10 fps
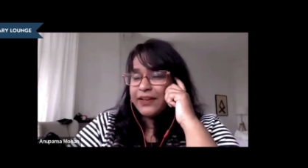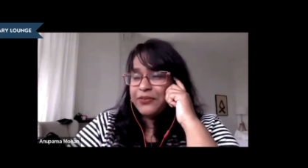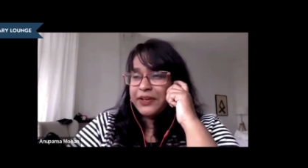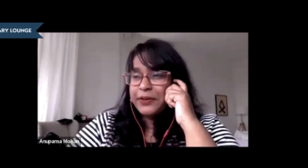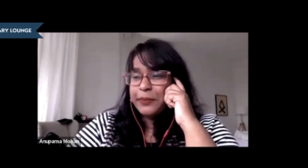can
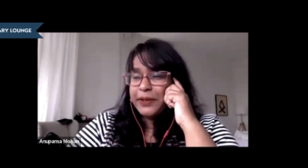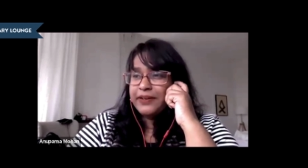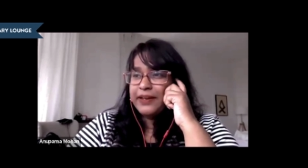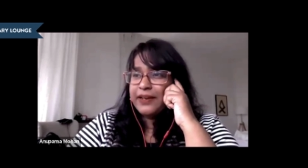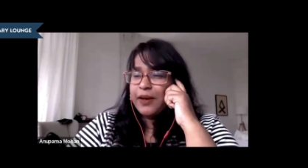recommend
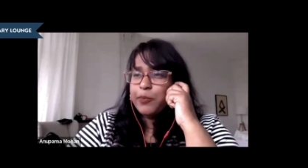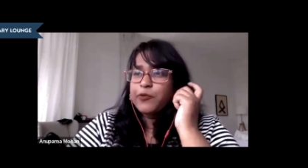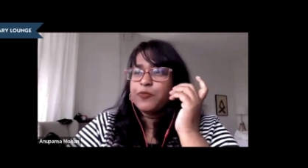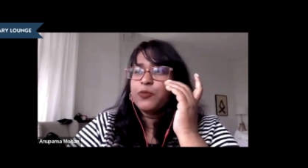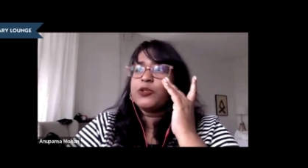a couple
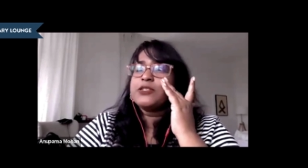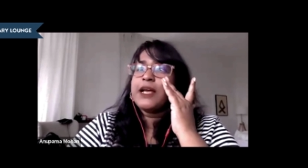of books